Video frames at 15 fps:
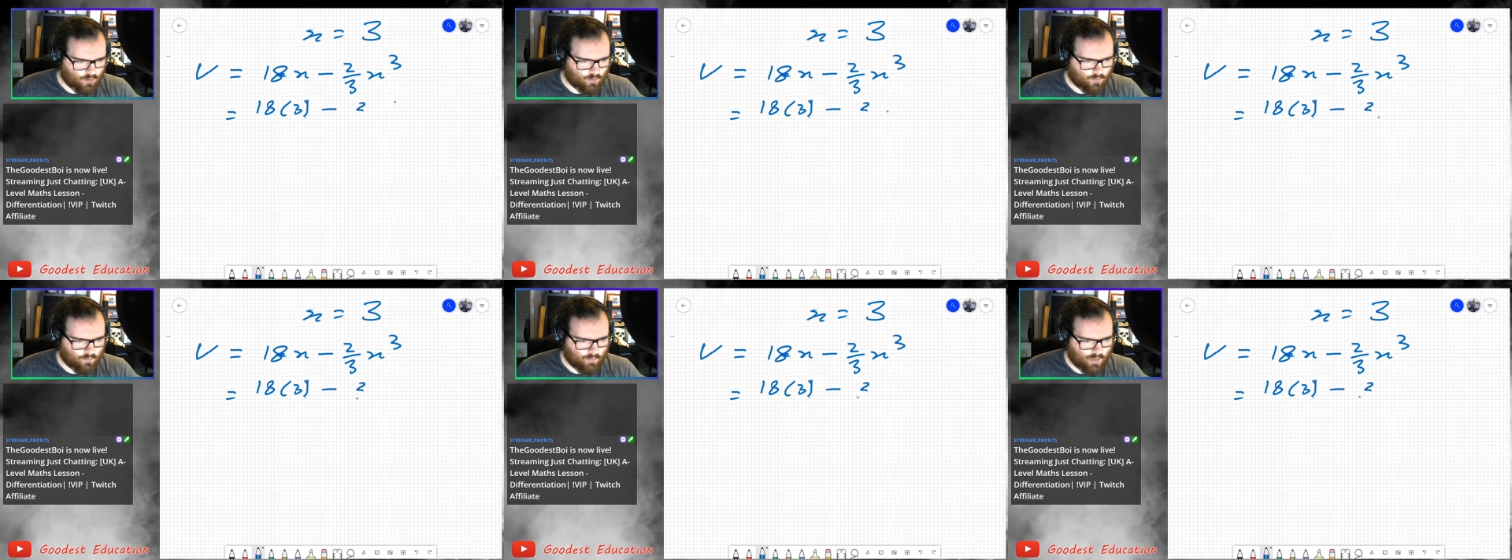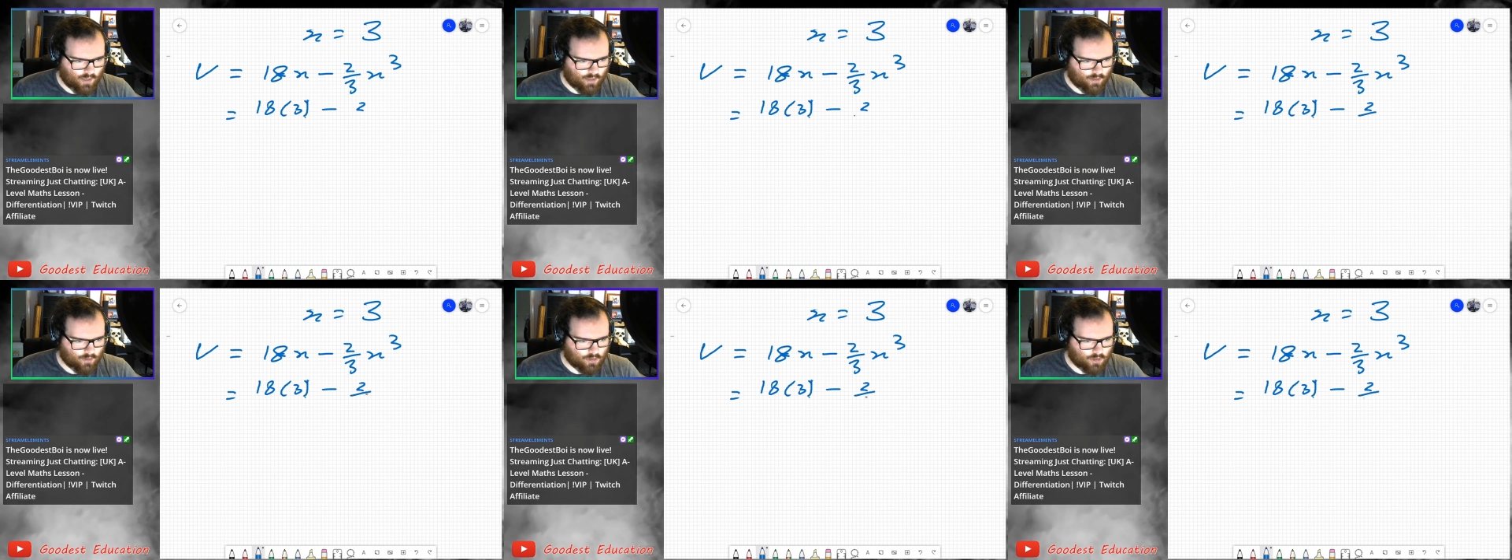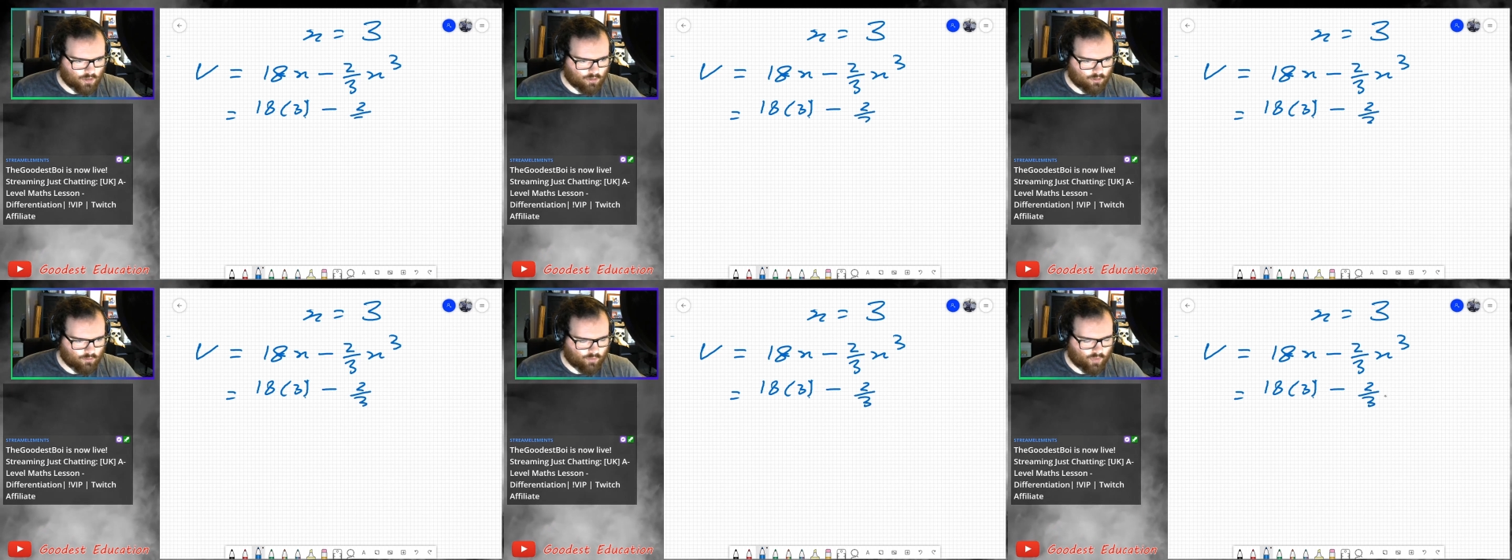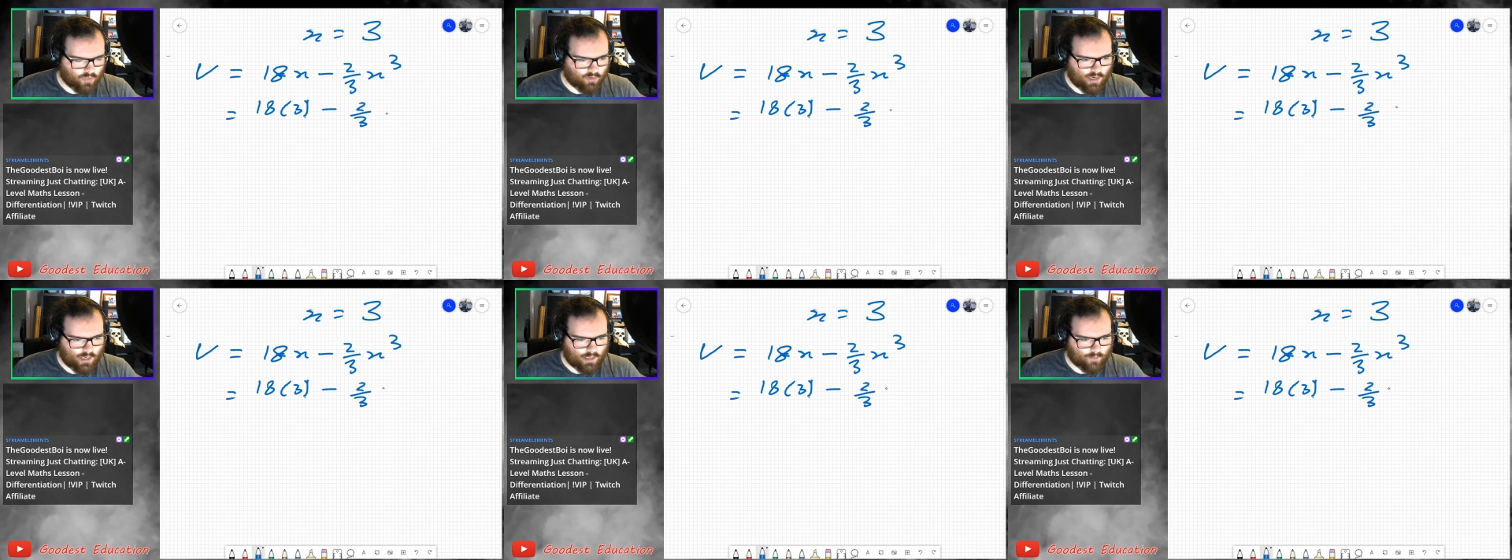Minus 2 over
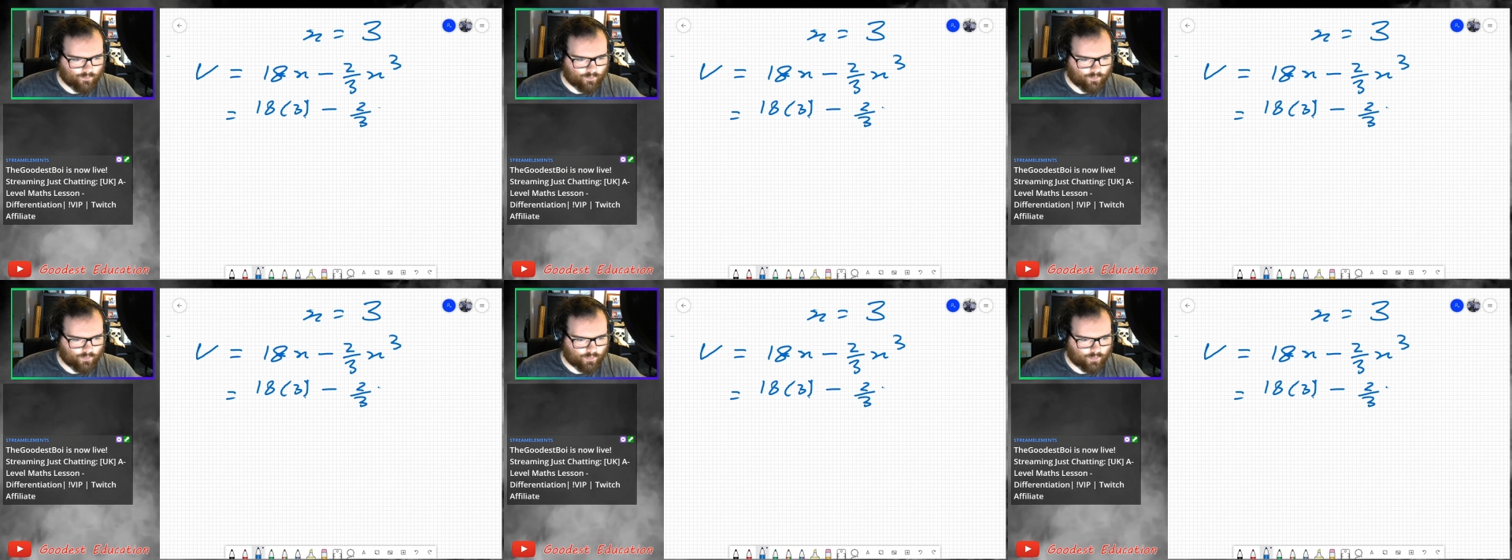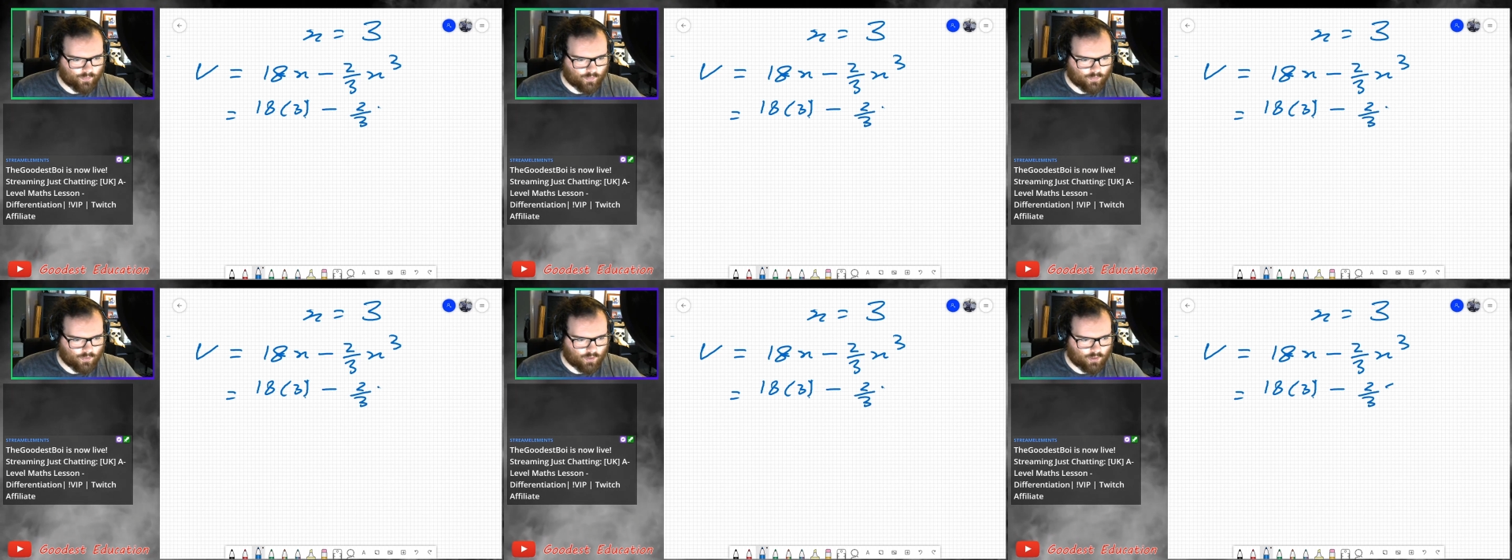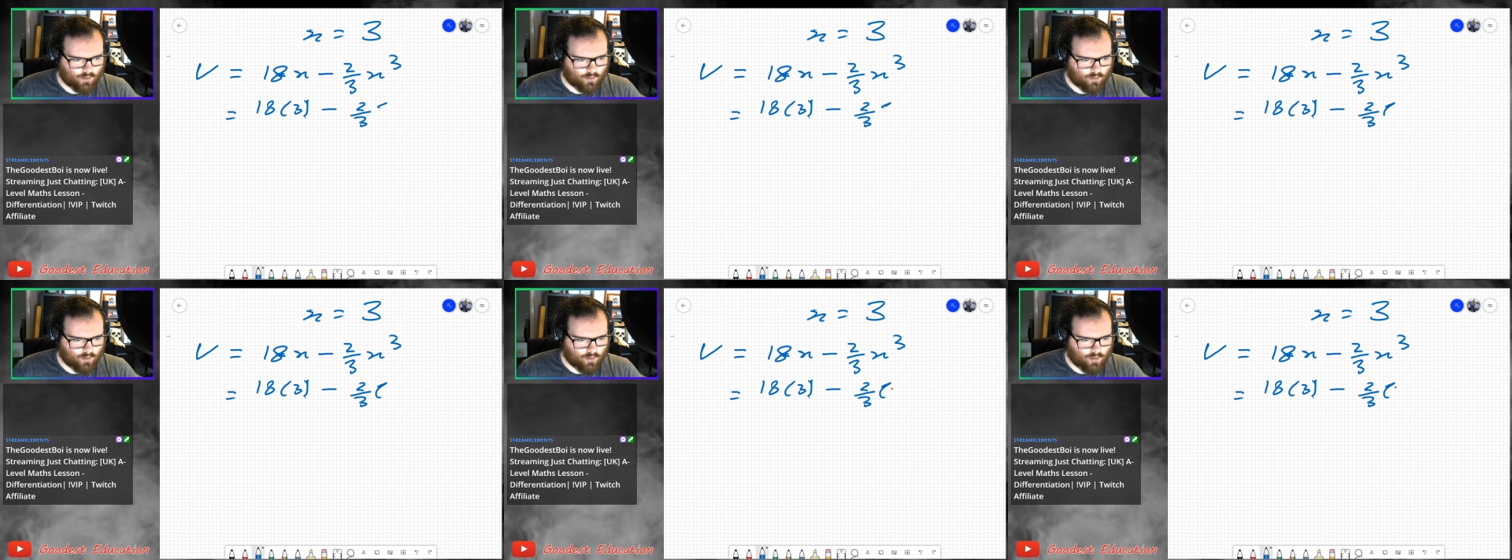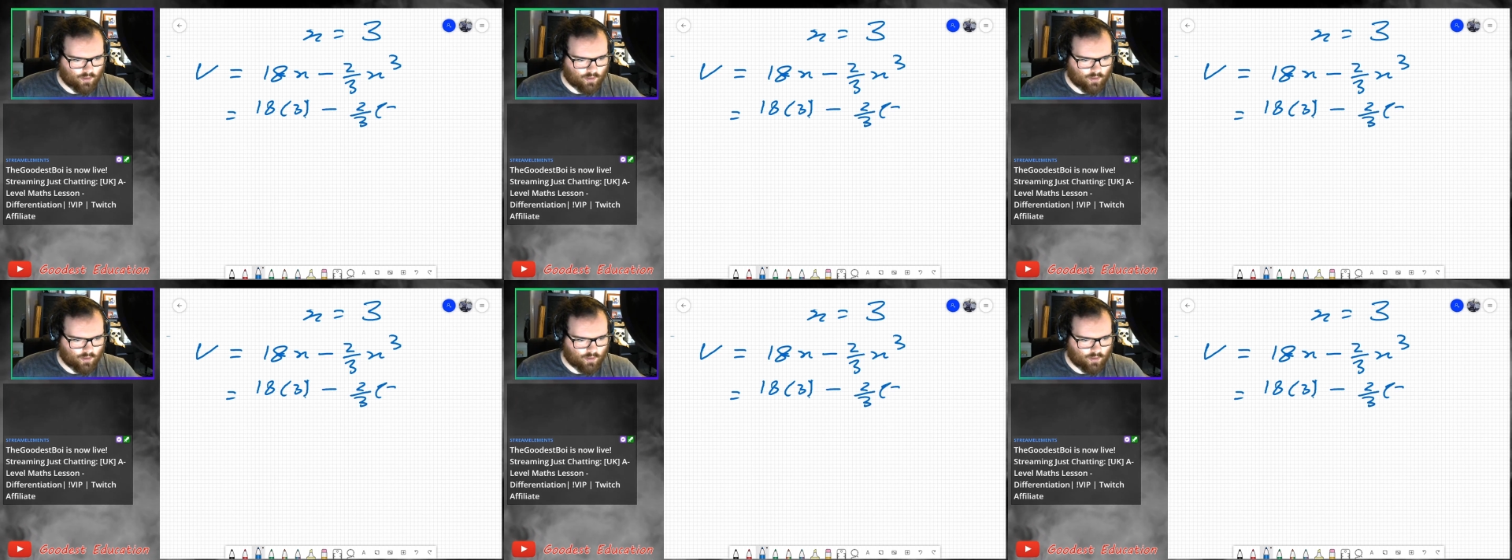3. And